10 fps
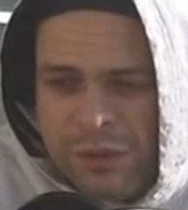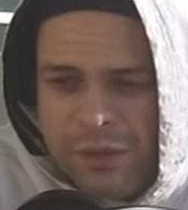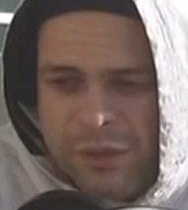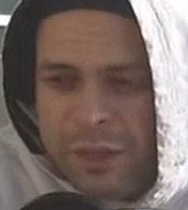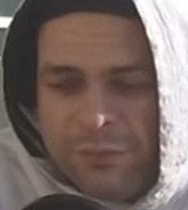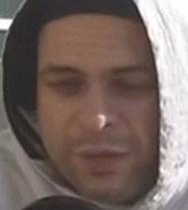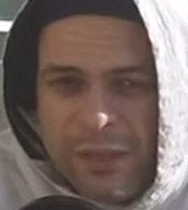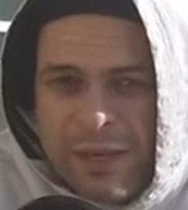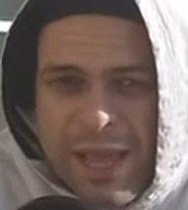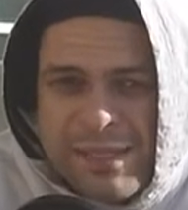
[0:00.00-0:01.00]
they're
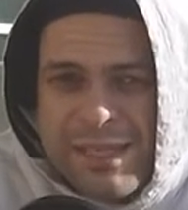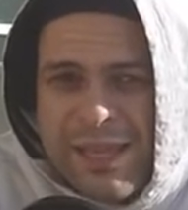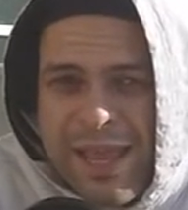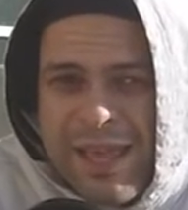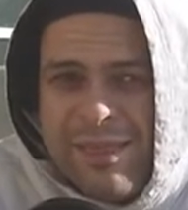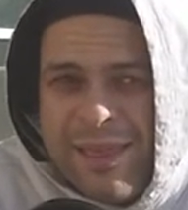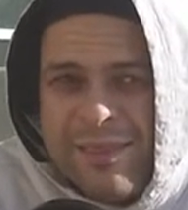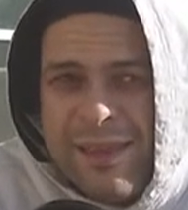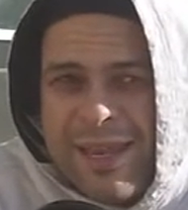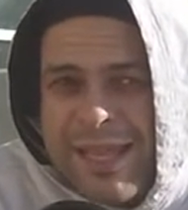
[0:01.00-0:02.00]
fucking nuts, and they think
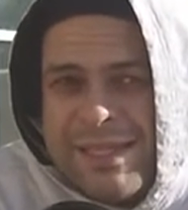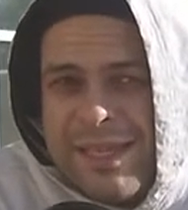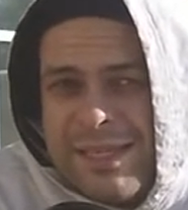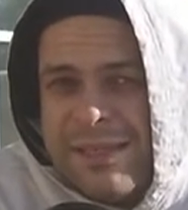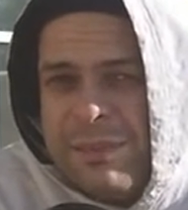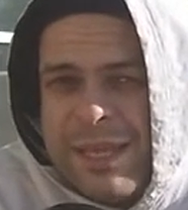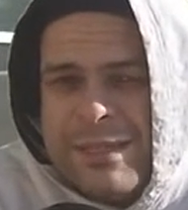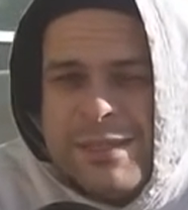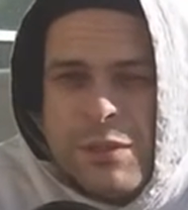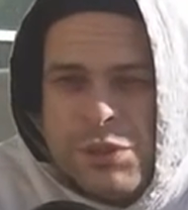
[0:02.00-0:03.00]
that Nazism
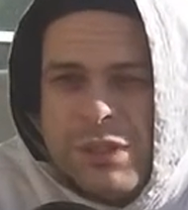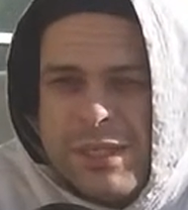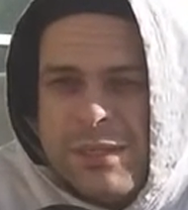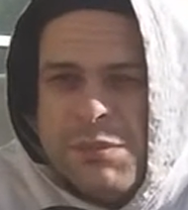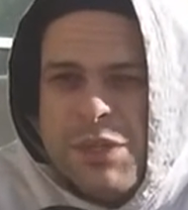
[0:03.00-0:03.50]
is socialism.